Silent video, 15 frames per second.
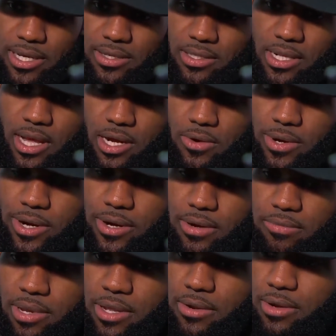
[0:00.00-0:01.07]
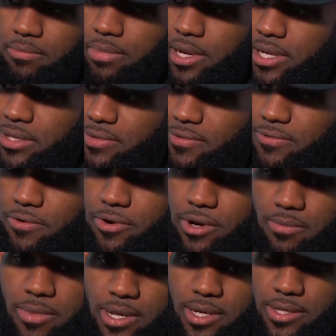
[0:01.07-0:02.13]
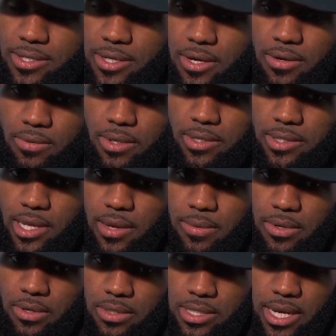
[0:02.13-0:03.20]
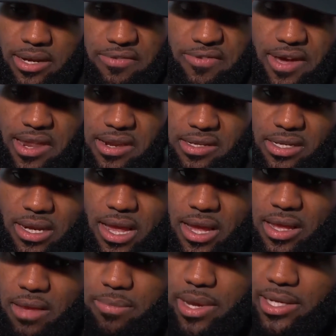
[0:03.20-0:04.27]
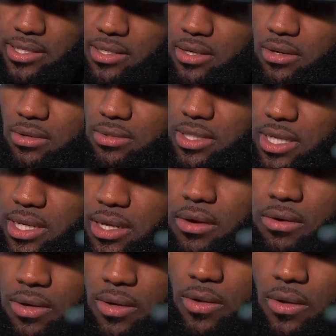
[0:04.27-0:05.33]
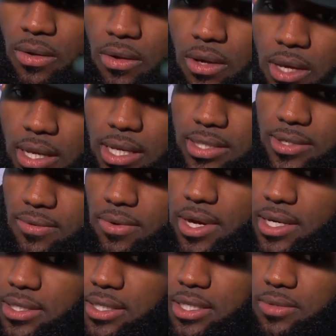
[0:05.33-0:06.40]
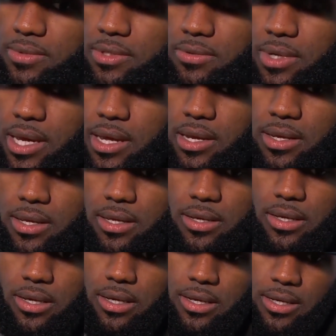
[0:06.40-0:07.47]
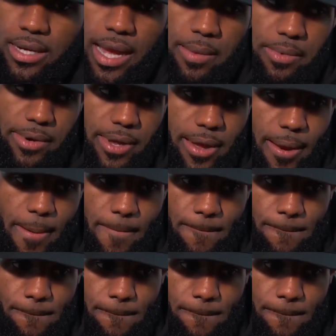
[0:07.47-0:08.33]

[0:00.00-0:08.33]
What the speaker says: man. It's a lot quicker than being on the bus for 40 minutes. So we was able to take advantage of that, get back to the hotel, and get some rest because we knew we had a game tonight.